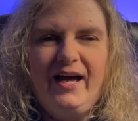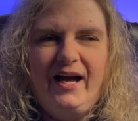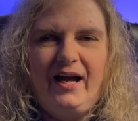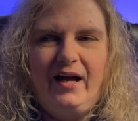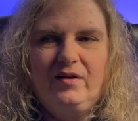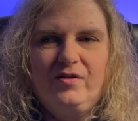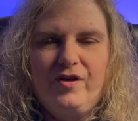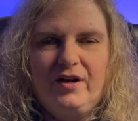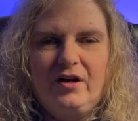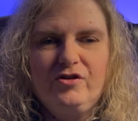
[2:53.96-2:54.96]
And
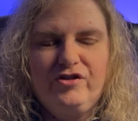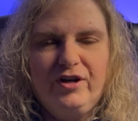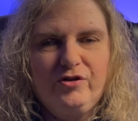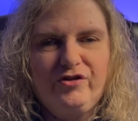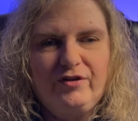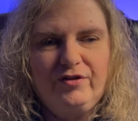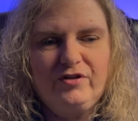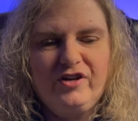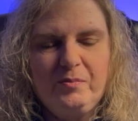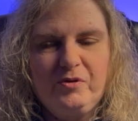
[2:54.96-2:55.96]
then I'll share several
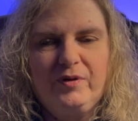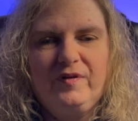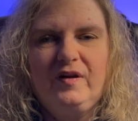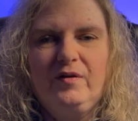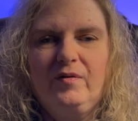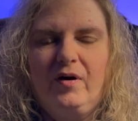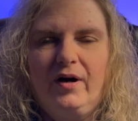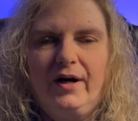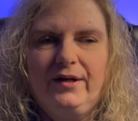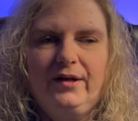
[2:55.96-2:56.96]
tips with you
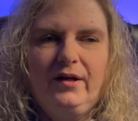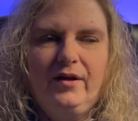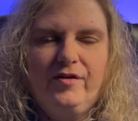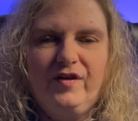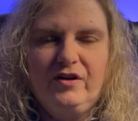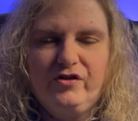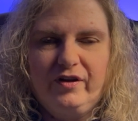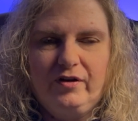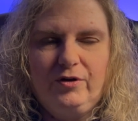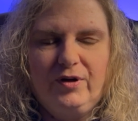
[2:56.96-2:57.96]
on things
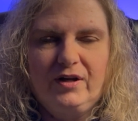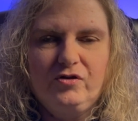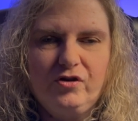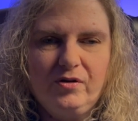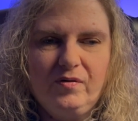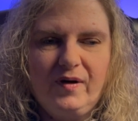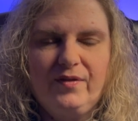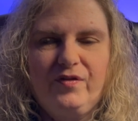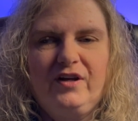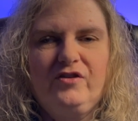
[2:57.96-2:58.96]
that you can do and
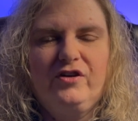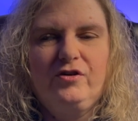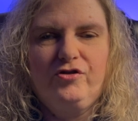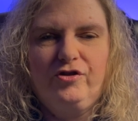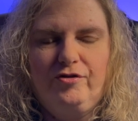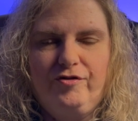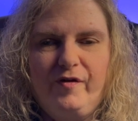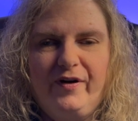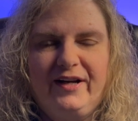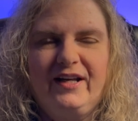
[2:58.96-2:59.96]
things that you should
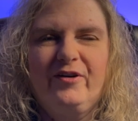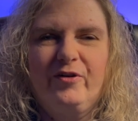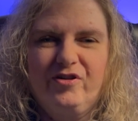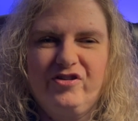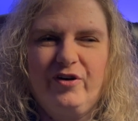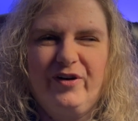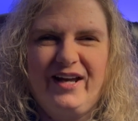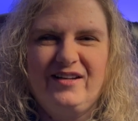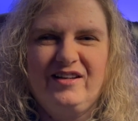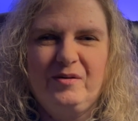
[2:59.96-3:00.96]
avoid in order to
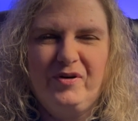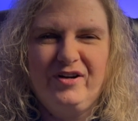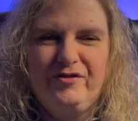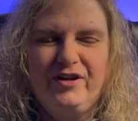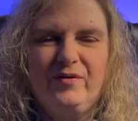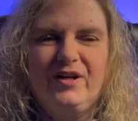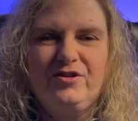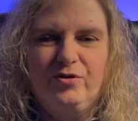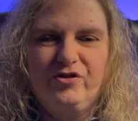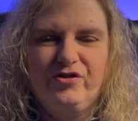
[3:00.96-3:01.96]
create deep point of view in
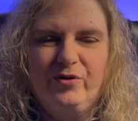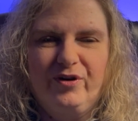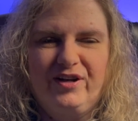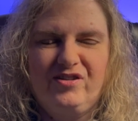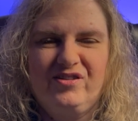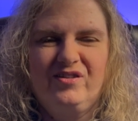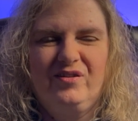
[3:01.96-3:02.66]
your stories.